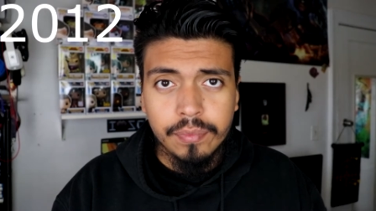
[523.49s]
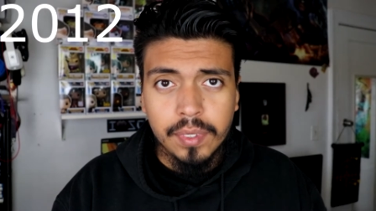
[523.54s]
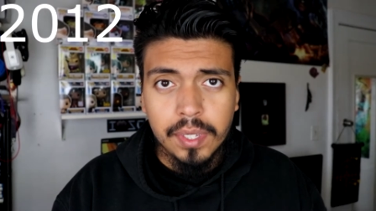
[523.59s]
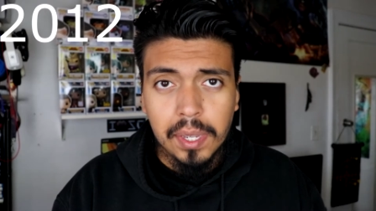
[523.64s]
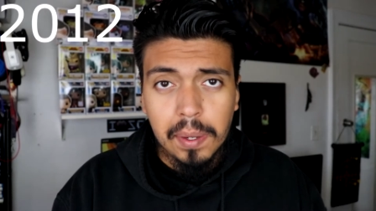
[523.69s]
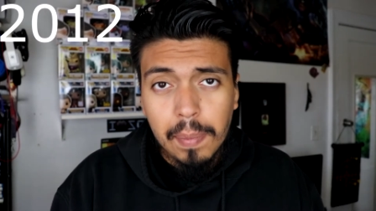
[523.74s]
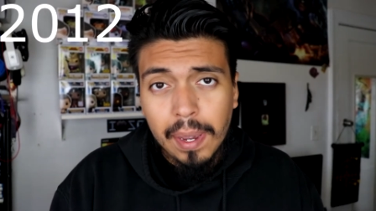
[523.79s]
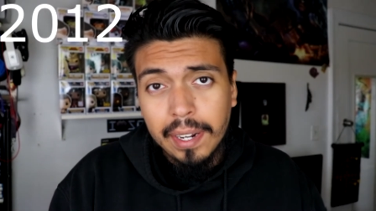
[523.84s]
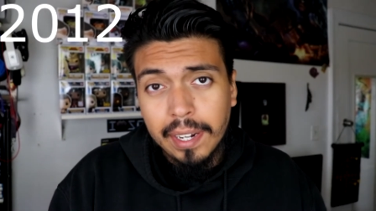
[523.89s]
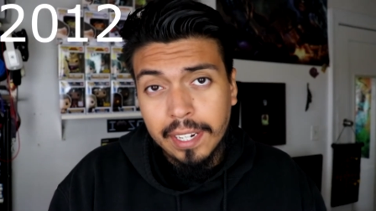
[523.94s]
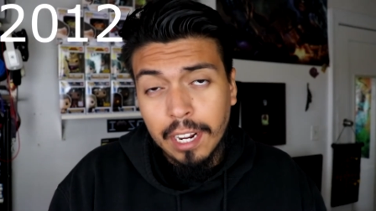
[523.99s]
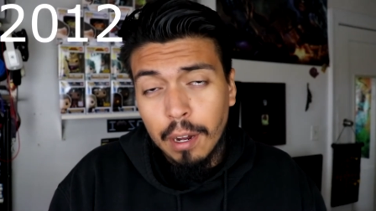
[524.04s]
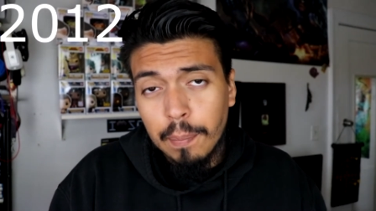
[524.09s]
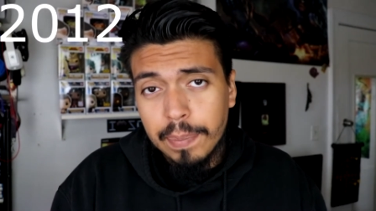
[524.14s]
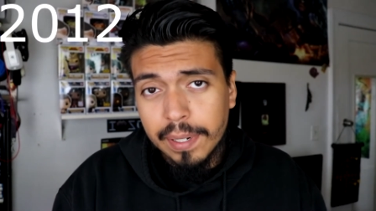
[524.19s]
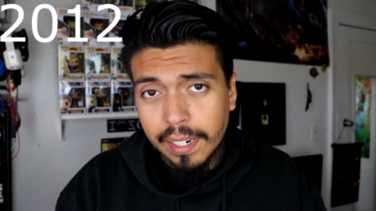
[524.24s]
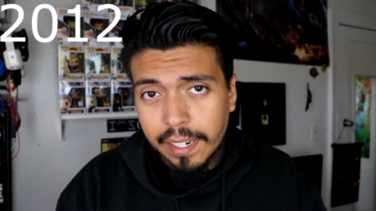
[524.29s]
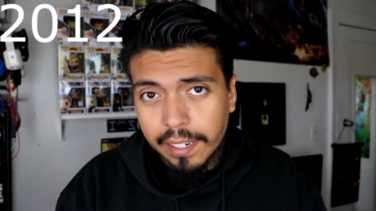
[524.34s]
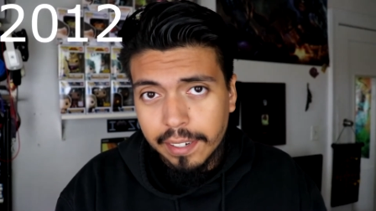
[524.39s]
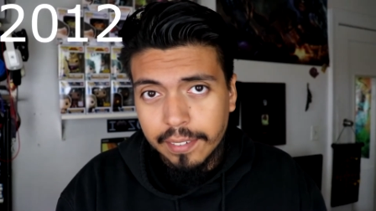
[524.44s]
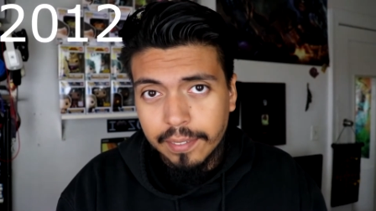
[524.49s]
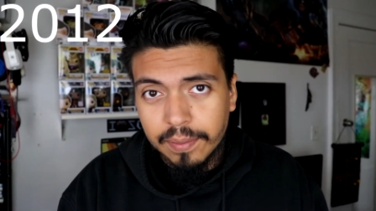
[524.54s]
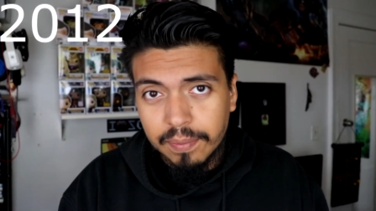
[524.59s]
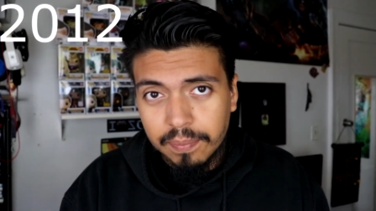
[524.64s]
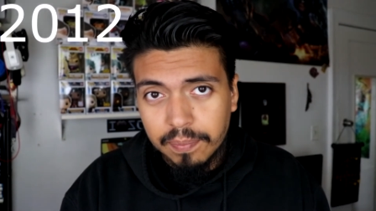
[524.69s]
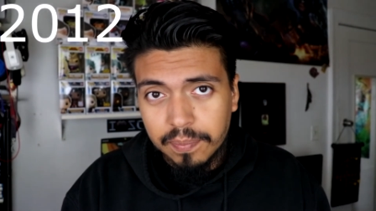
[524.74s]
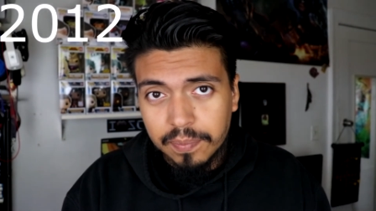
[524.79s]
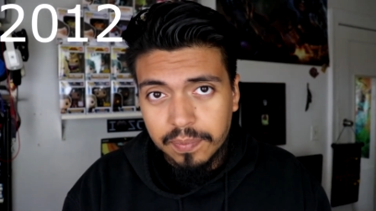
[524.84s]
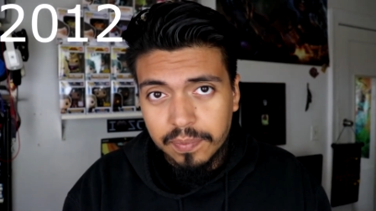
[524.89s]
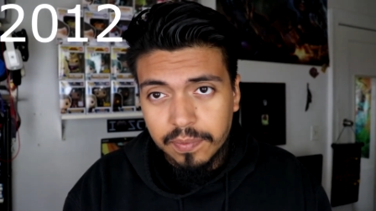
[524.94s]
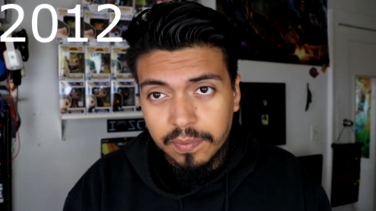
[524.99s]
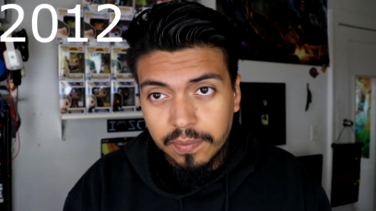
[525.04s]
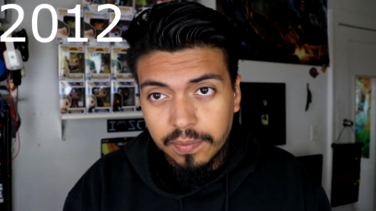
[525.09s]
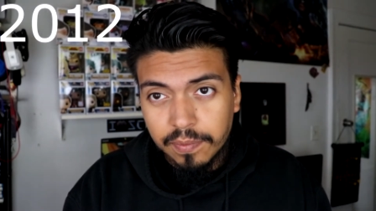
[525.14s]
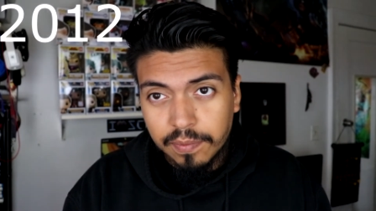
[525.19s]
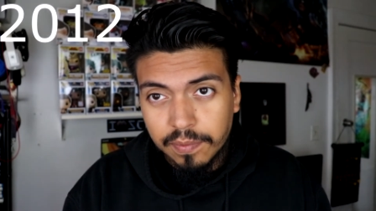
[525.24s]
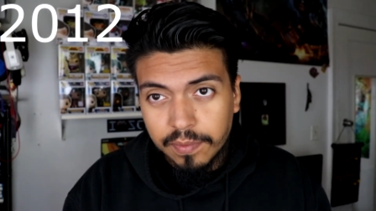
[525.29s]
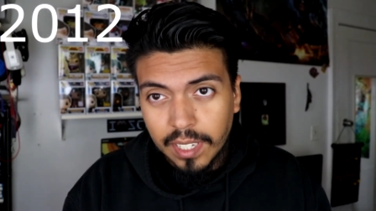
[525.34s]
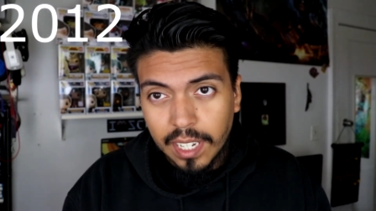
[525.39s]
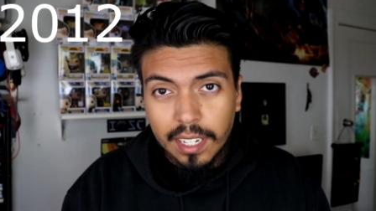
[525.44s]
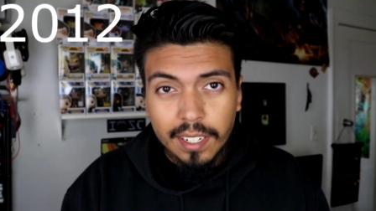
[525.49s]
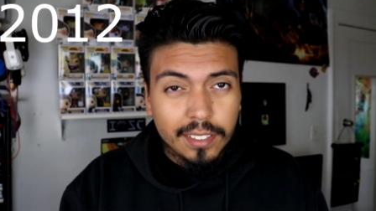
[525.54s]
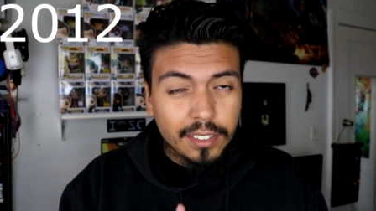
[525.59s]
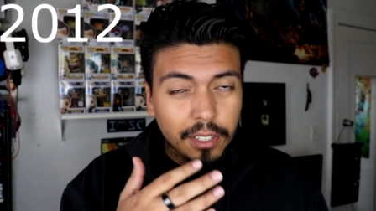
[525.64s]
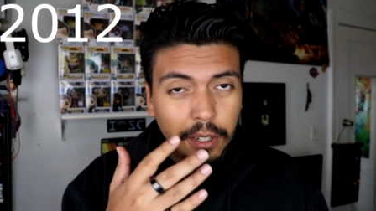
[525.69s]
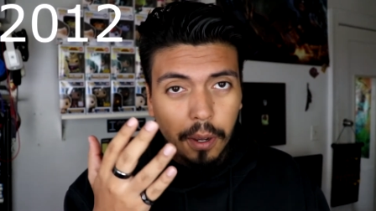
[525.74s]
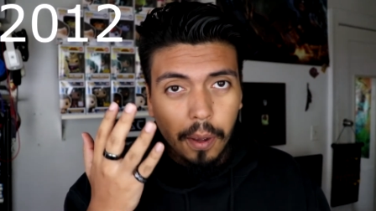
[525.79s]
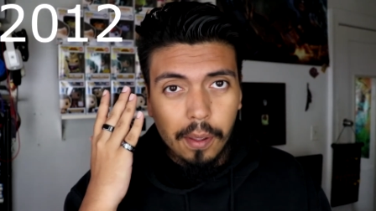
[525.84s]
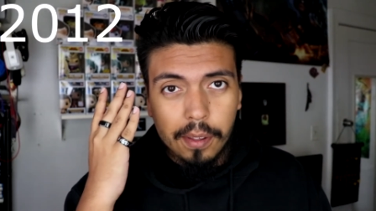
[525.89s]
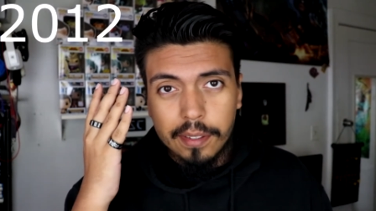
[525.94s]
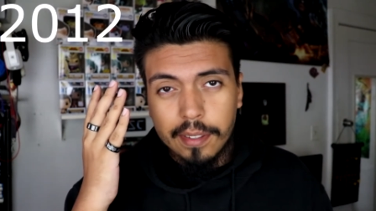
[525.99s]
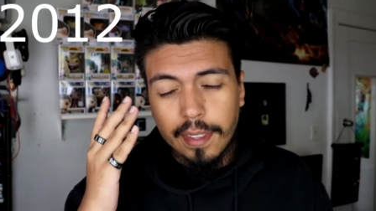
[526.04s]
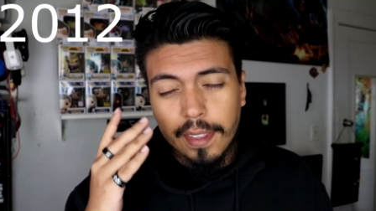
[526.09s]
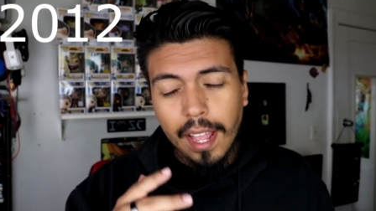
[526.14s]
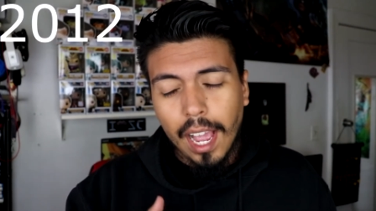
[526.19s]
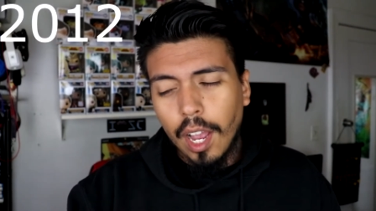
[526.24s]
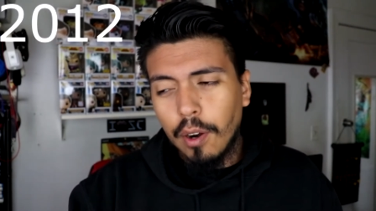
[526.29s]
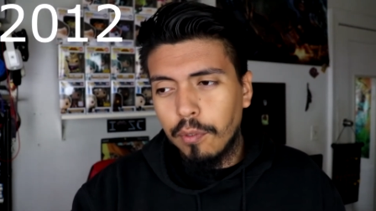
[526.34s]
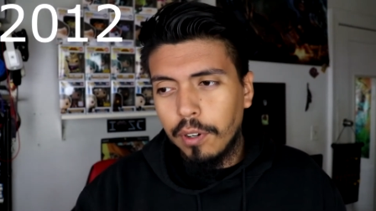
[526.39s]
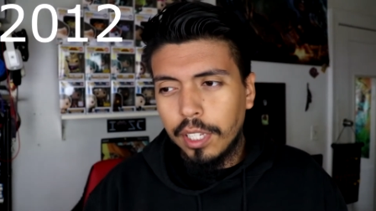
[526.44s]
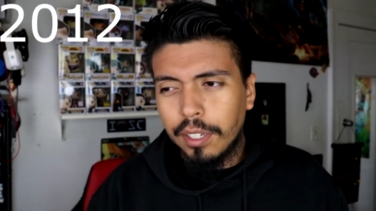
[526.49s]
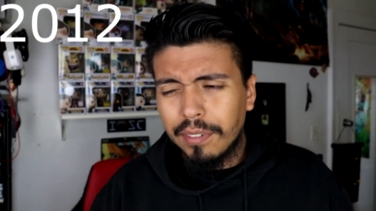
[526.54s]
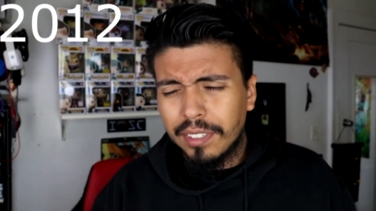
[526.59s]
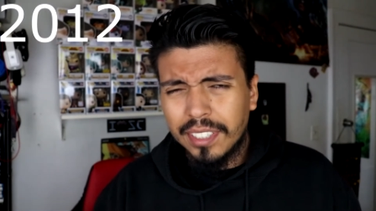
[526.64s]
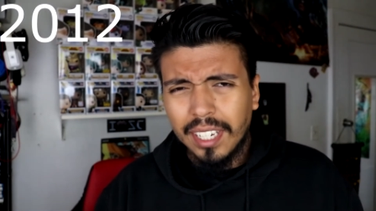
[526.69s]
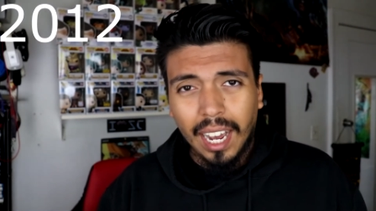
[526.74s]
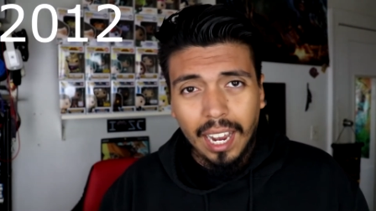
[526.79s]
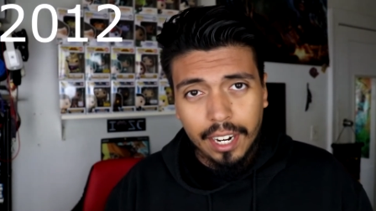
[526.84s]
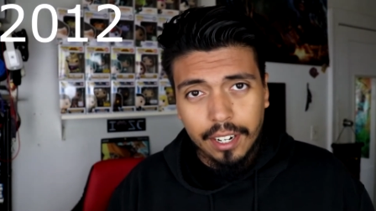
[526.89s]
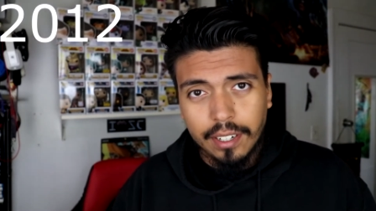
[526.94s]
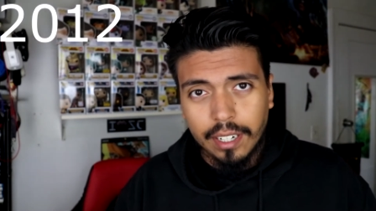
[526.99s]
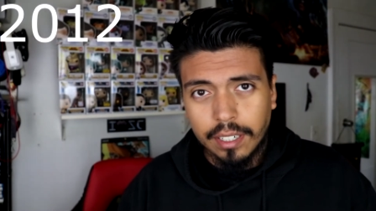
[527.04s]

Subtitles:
he made a company. So it's not really retired.